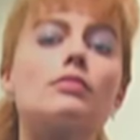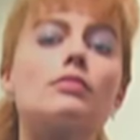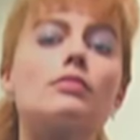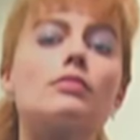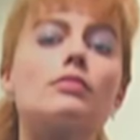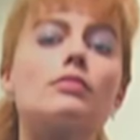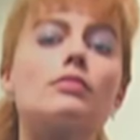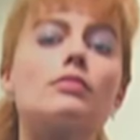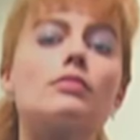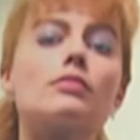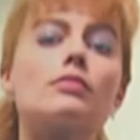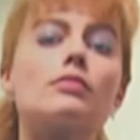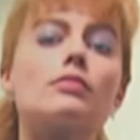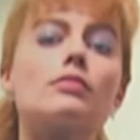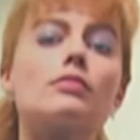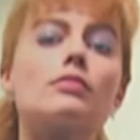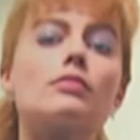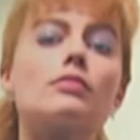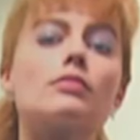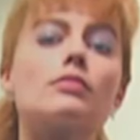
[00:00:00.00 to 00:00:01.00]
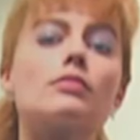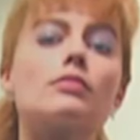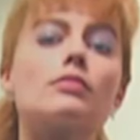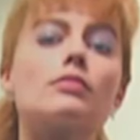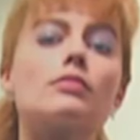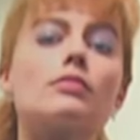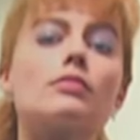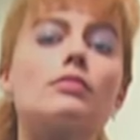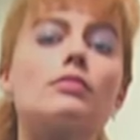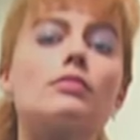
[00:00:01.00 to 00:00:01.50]

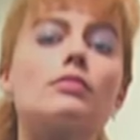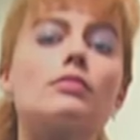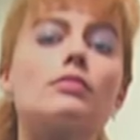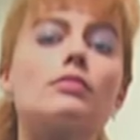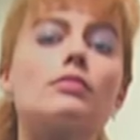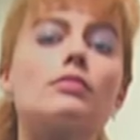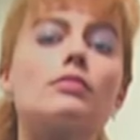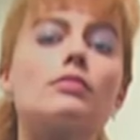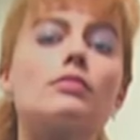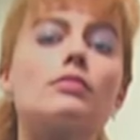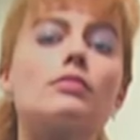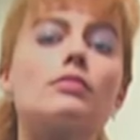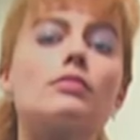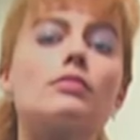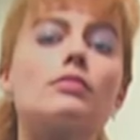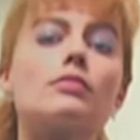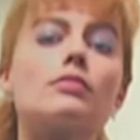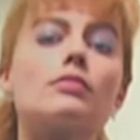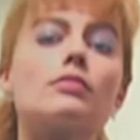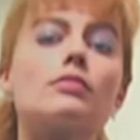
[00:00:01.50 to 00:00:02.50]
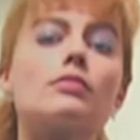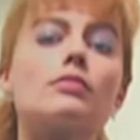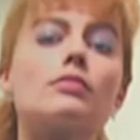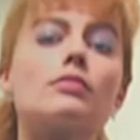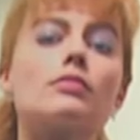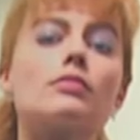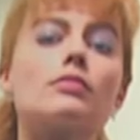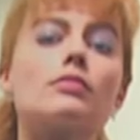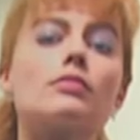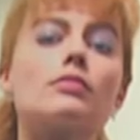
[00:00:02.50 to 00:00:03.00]

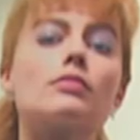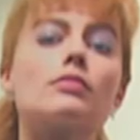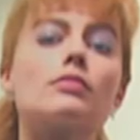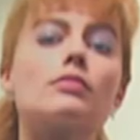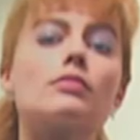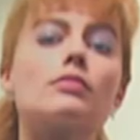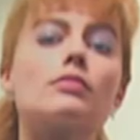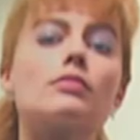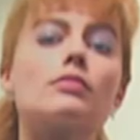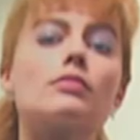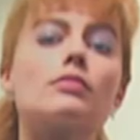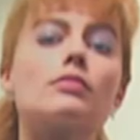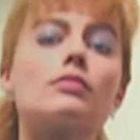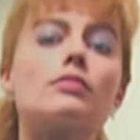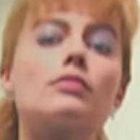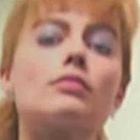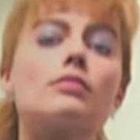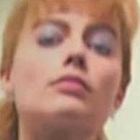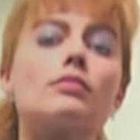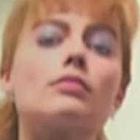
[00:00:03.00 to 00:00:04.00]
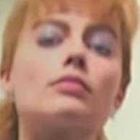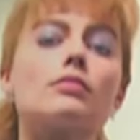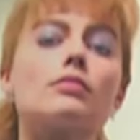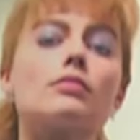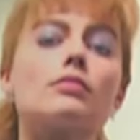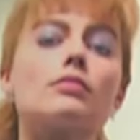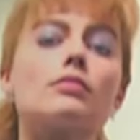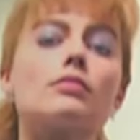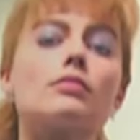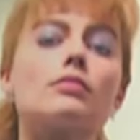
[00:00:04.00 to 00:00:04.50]

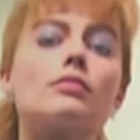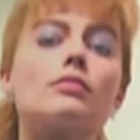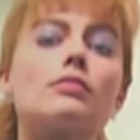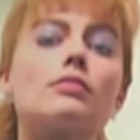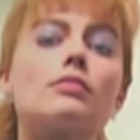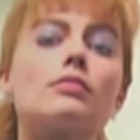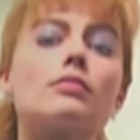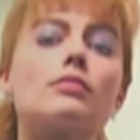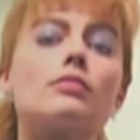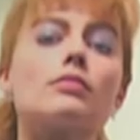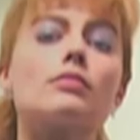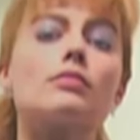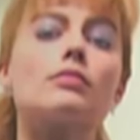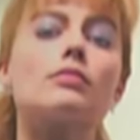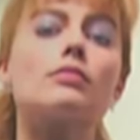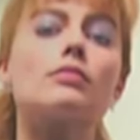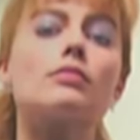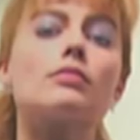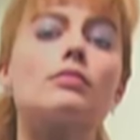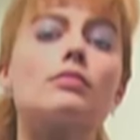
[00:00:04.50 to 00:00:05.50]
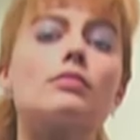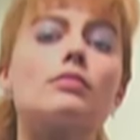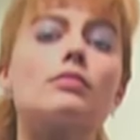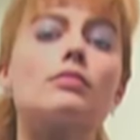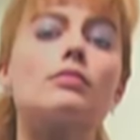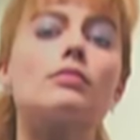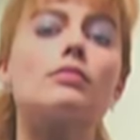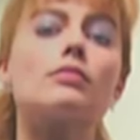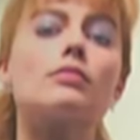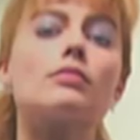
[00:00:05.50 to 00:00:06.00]

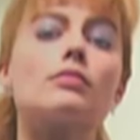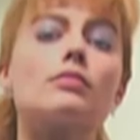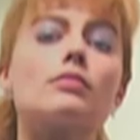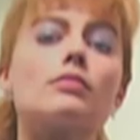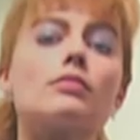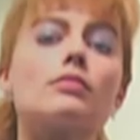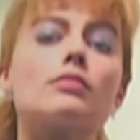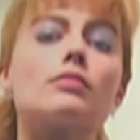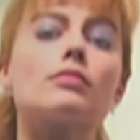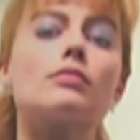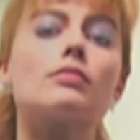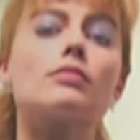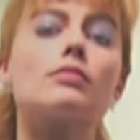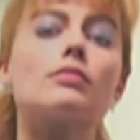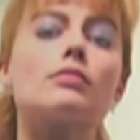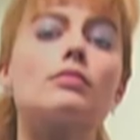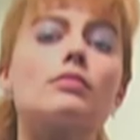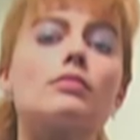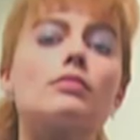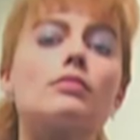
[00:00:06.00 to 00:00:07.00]
(silent)